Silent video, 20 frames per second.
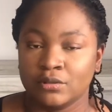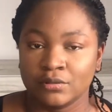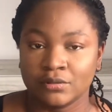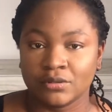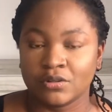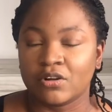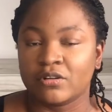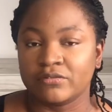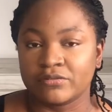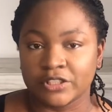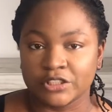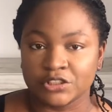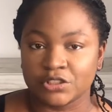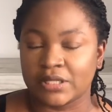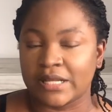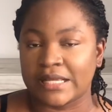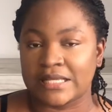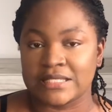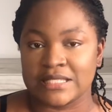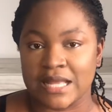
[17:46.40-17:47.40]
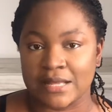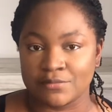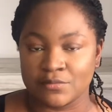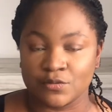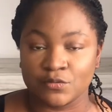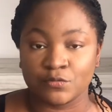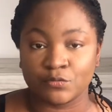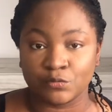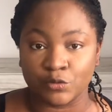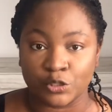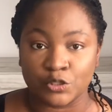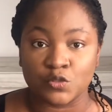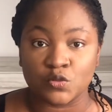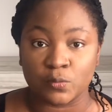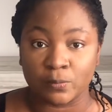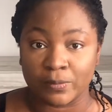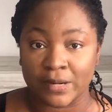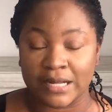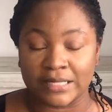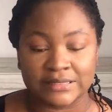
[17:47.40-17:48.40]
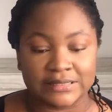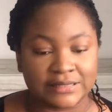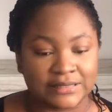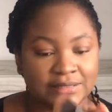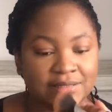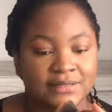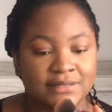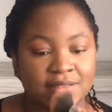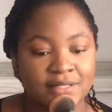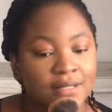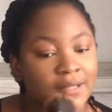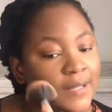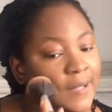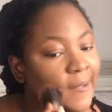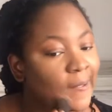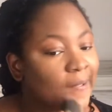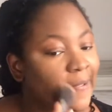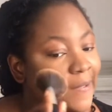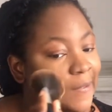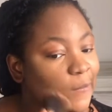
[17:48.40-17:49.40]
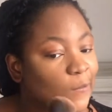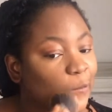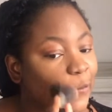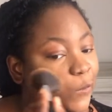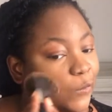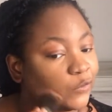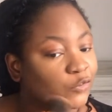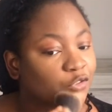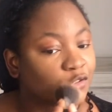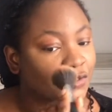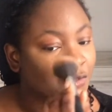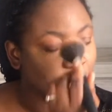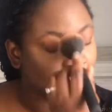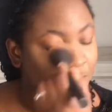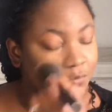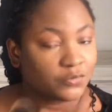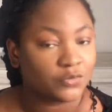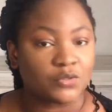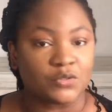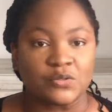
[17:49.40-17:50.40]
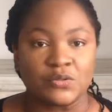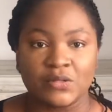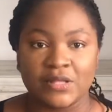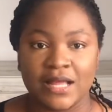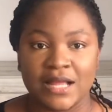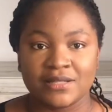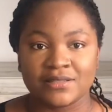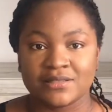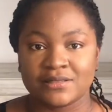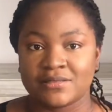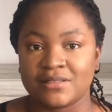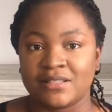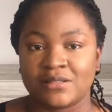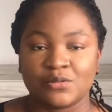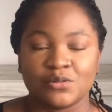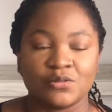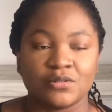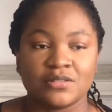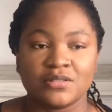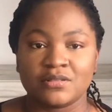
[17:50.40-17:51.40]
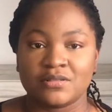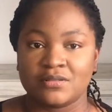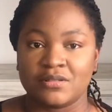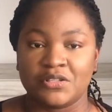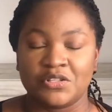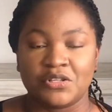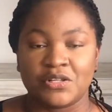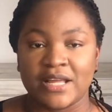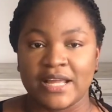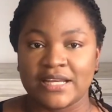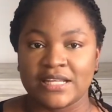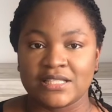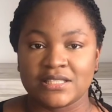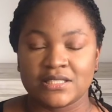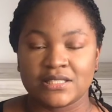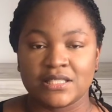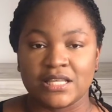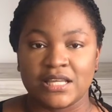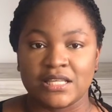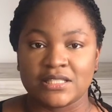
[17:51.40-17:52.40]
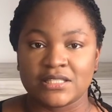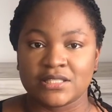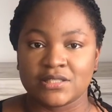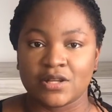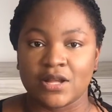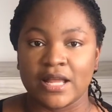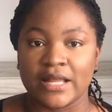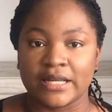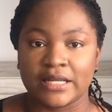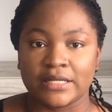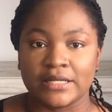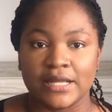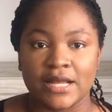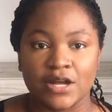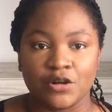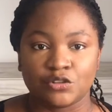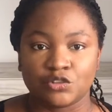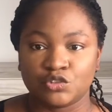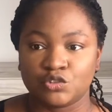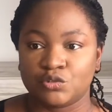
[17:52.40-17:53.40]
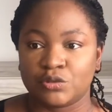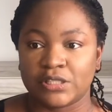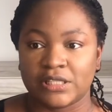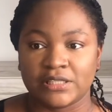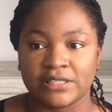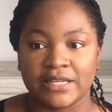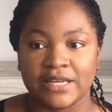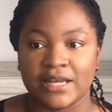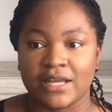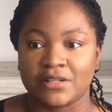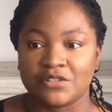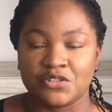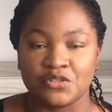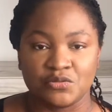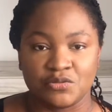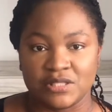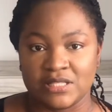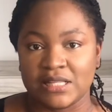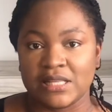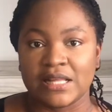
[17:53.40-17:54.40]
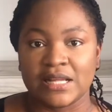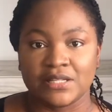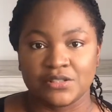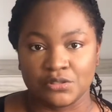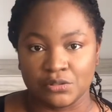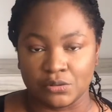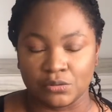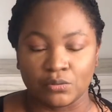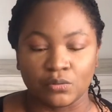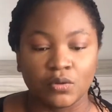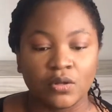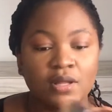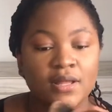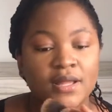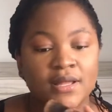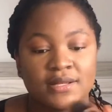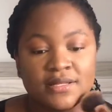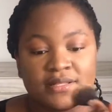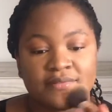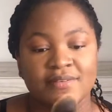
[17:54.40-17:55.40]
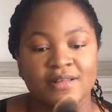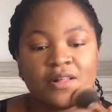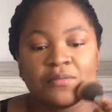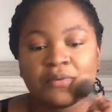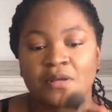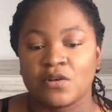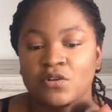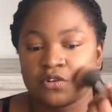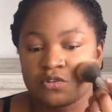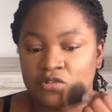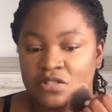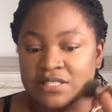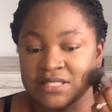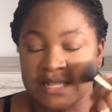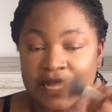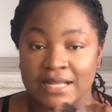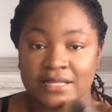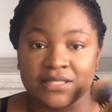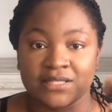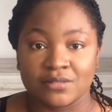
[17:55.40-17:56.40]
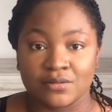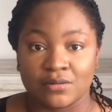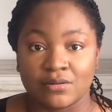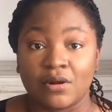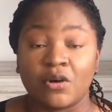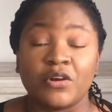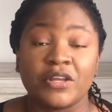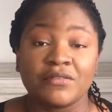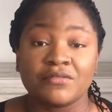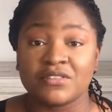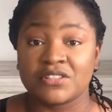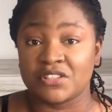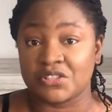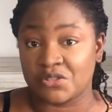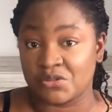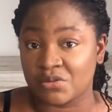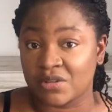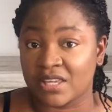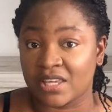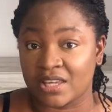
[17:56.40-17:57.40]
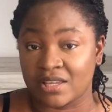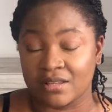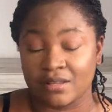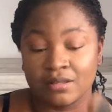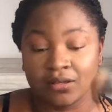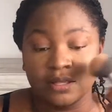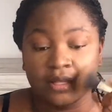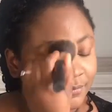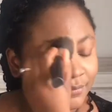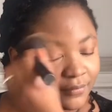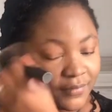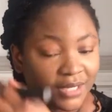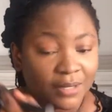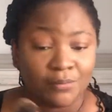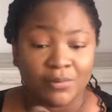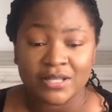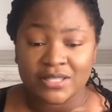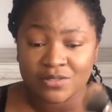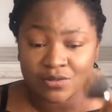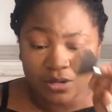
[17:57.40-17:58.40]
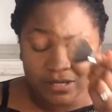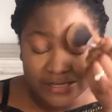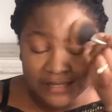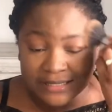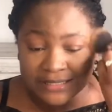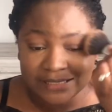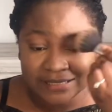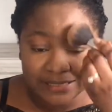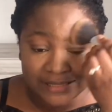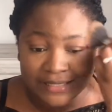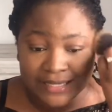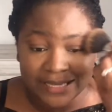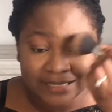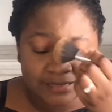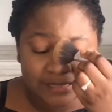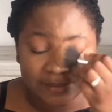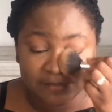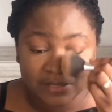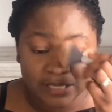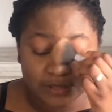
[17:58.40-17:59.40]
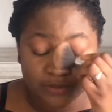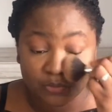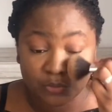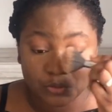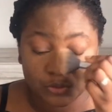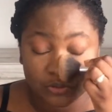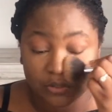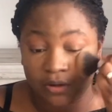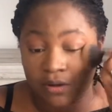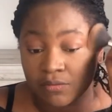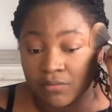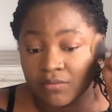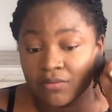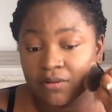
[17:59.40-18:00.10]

conversion exams for you to practice in the country you move to. So that includes the United States, Canada, Australia, New Zealand, developing countries or even the UK. But it's not easy. The exams are so tough,